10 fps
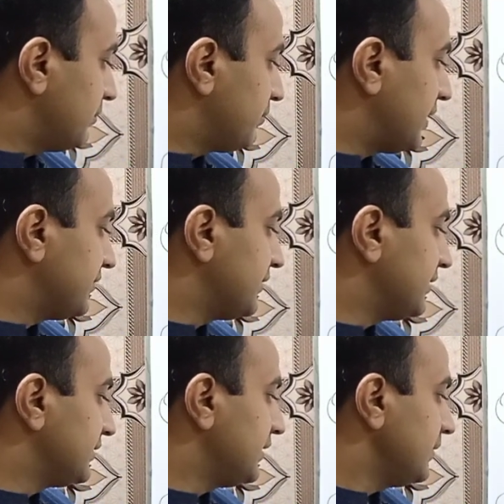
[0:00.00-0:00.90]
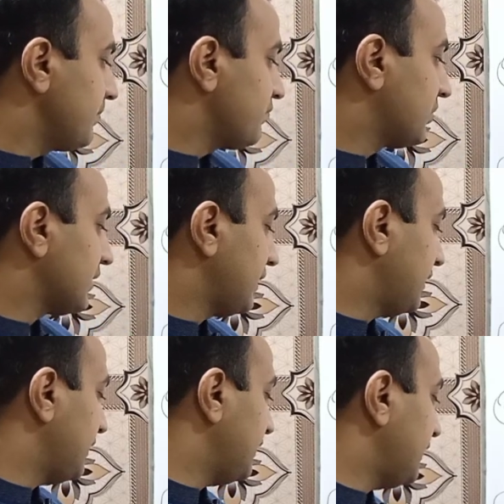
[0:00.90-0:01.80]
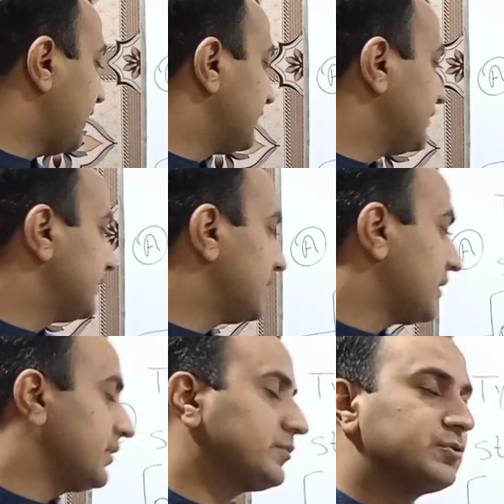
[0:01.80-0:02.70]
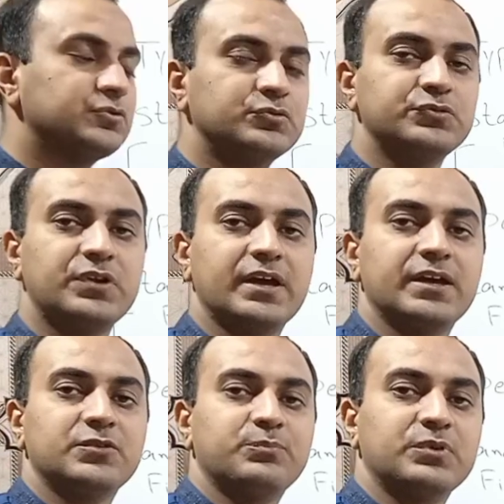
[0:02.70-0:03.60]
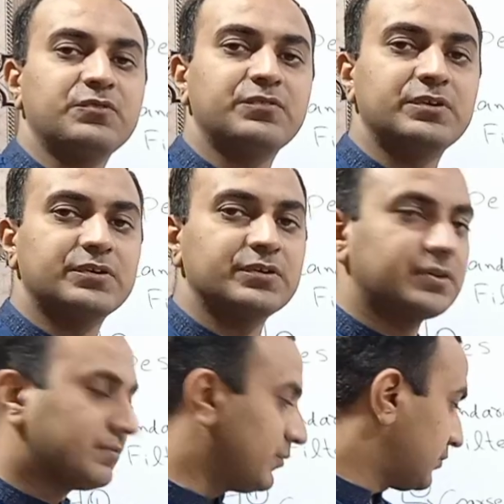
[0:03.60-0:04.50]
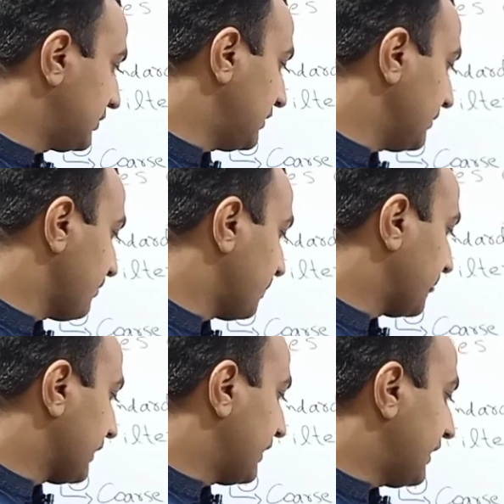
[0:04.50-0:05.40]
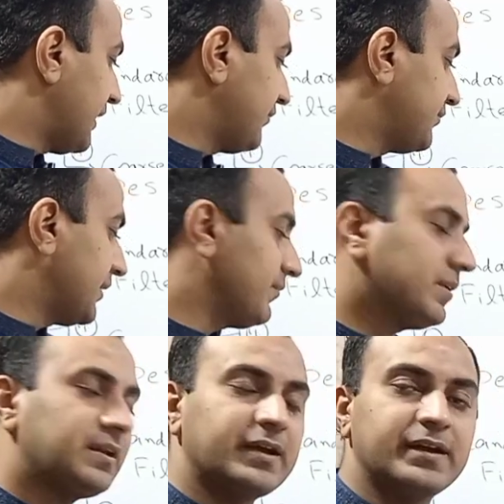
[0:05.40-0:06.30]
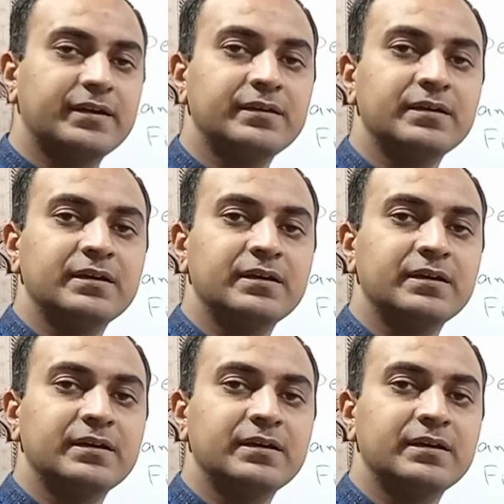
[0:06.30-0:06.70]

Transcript: present in the air, and these are also used as pre-filters for the F7 and